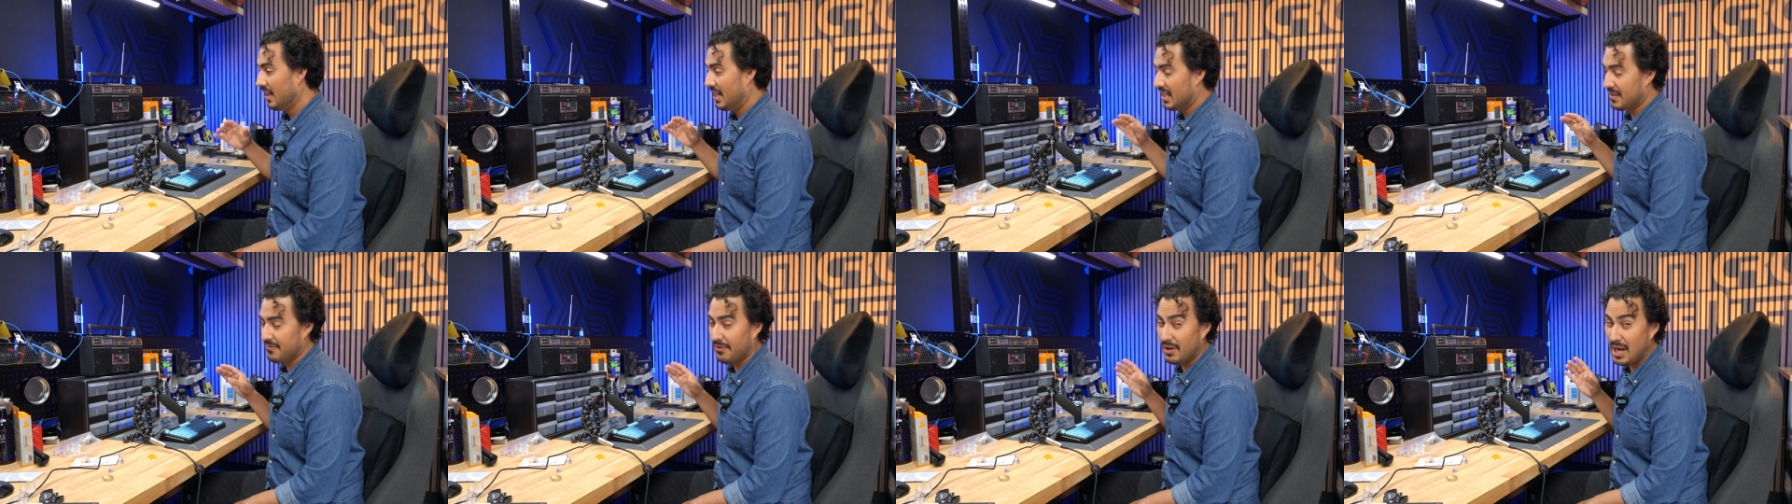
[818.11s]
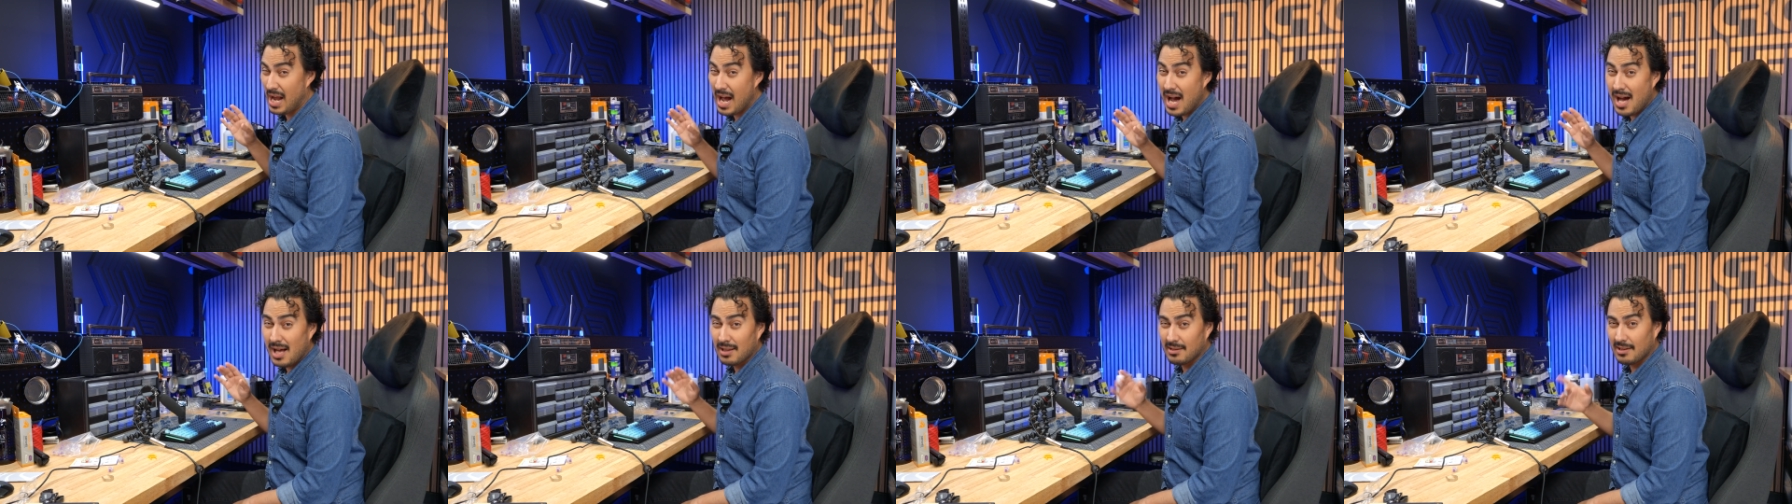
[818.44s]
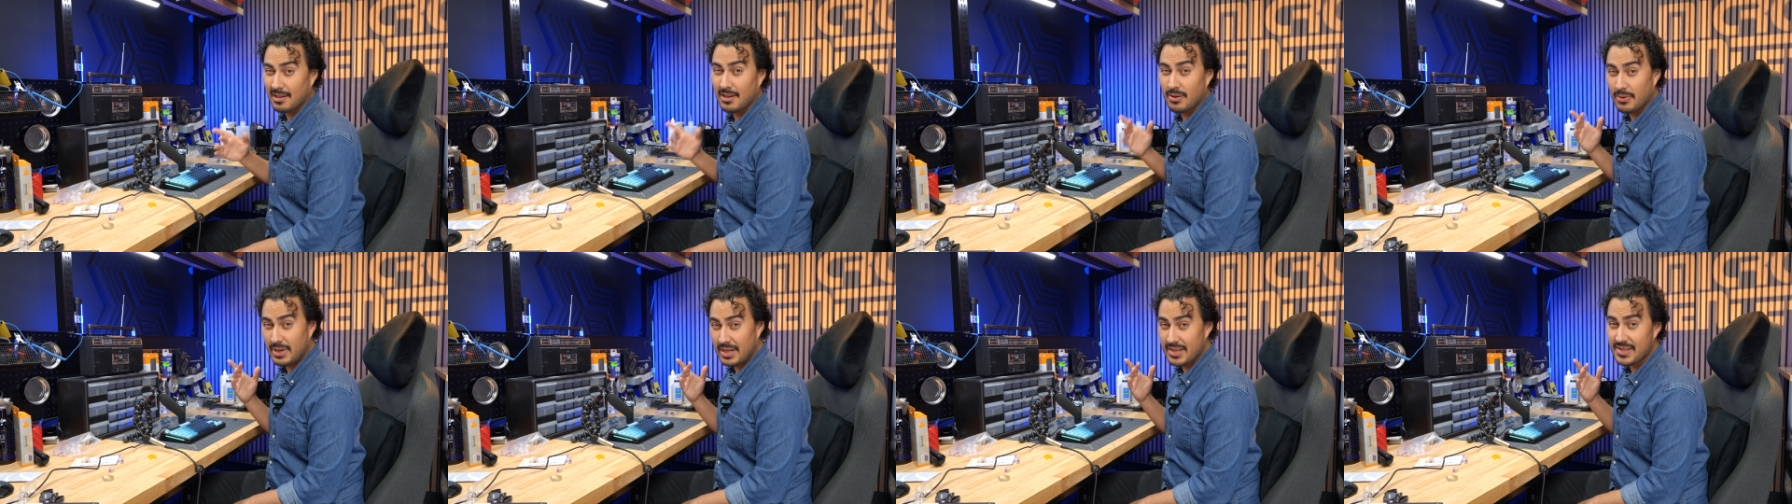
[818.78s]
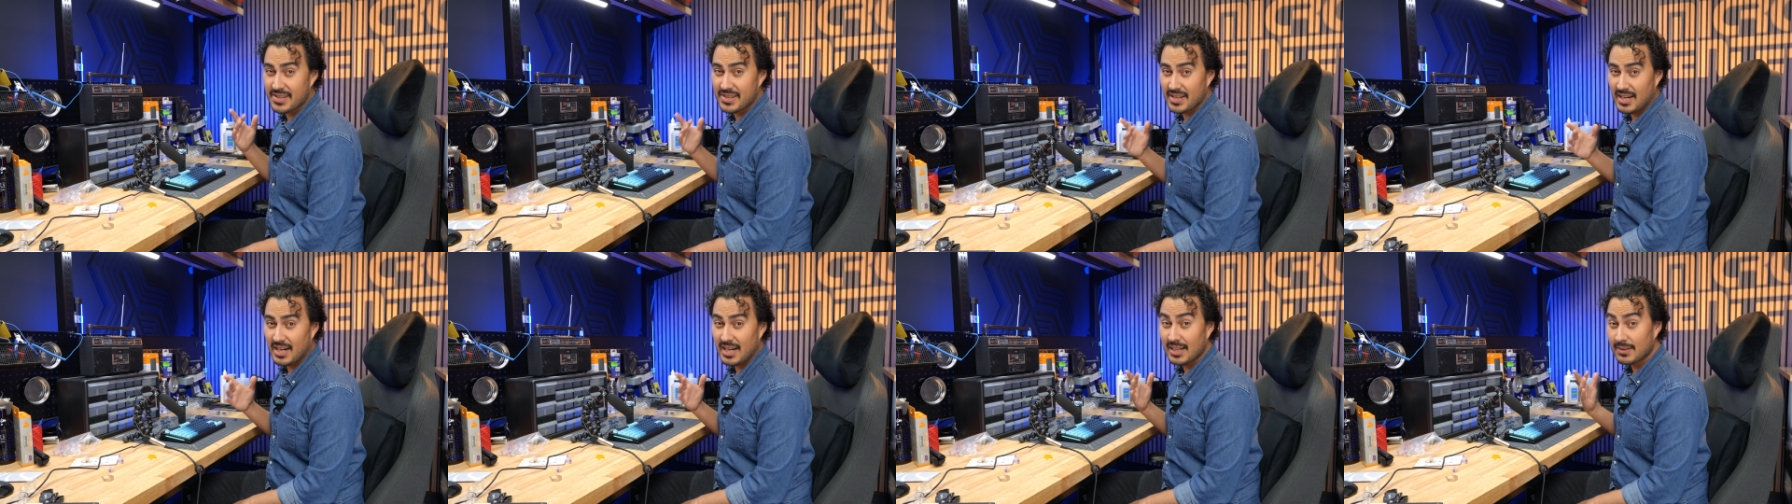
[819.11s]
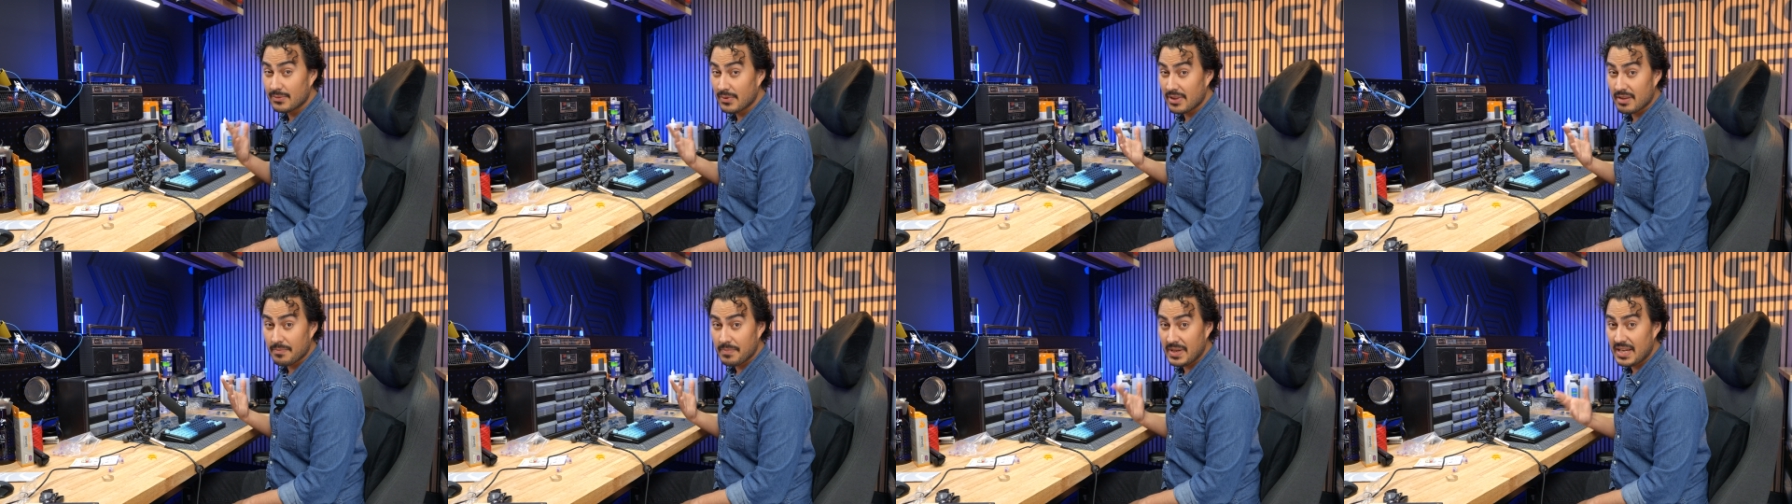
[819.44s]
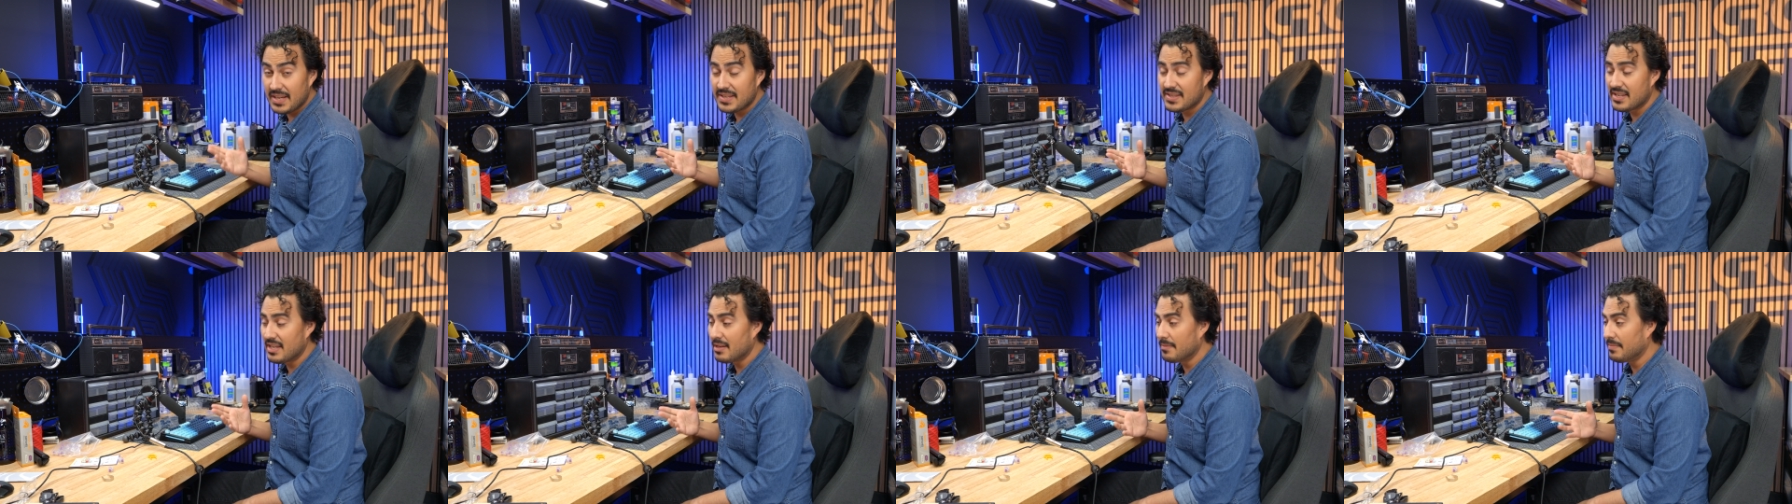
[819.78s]
It's very hollow inside with the
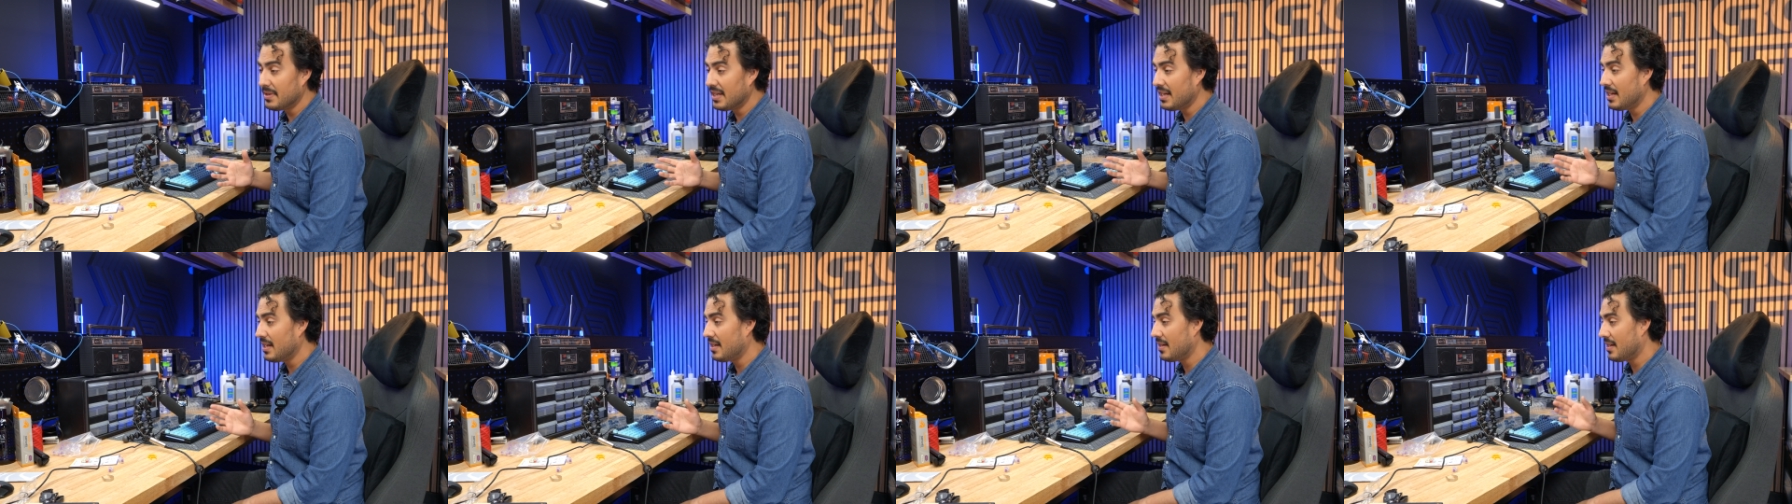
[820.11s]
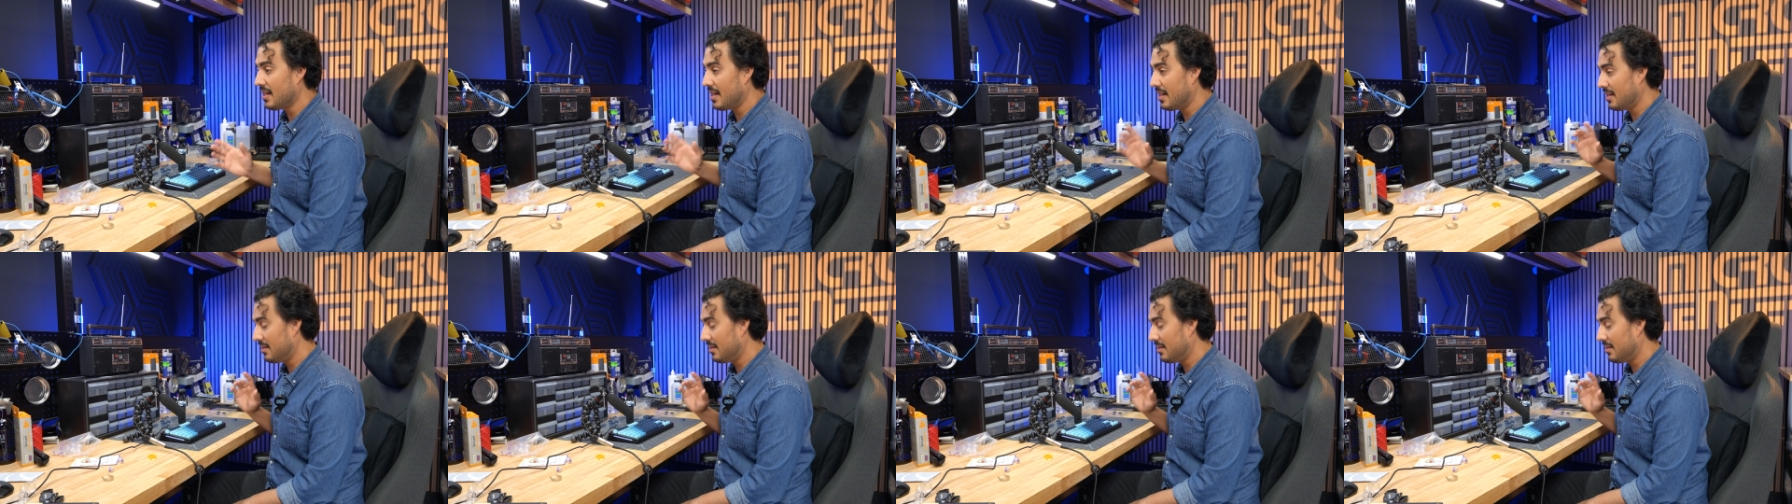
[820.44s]
PCB,